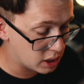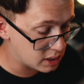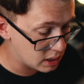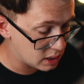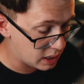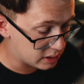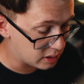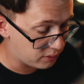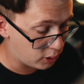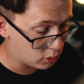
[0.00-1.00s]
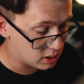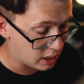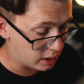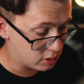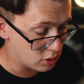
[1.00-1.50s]
I didn't take this photo
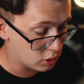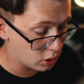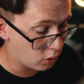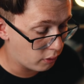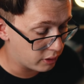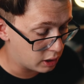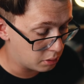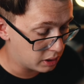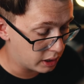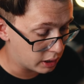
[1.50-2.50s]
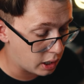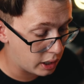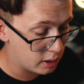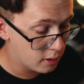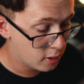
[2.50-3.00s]
style. You can go over here and be like, all
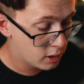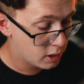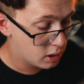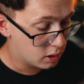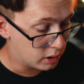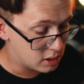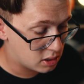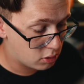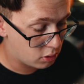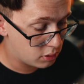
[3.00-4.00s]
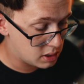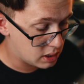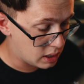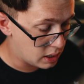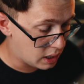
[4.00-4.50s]
right, let's throw this
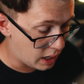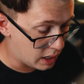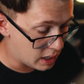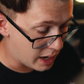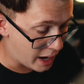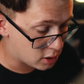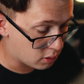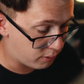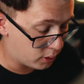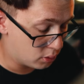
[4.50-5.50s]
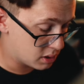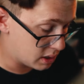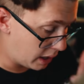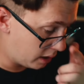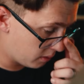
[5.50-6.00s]
in a natural photo
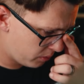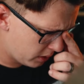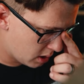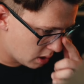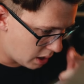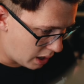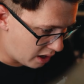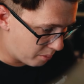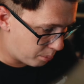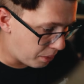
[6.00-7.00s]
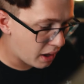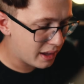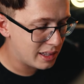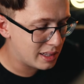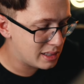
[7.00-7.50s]
style,
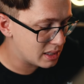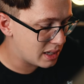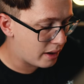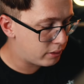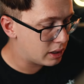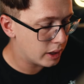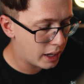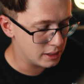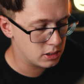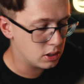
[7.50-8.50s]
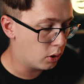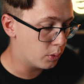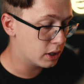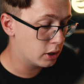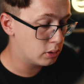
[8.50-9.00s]
but it doesn't have any LUTs. So
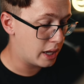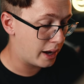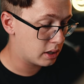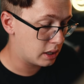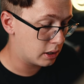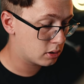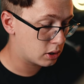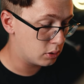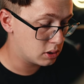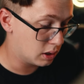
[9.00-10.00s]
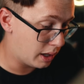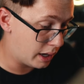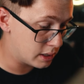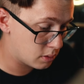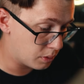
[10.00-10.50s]
we can go down here, go to
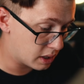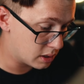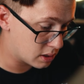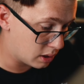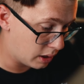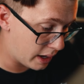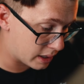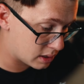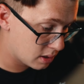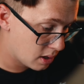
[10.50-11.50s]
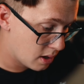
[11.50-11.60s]
LUTs. We can select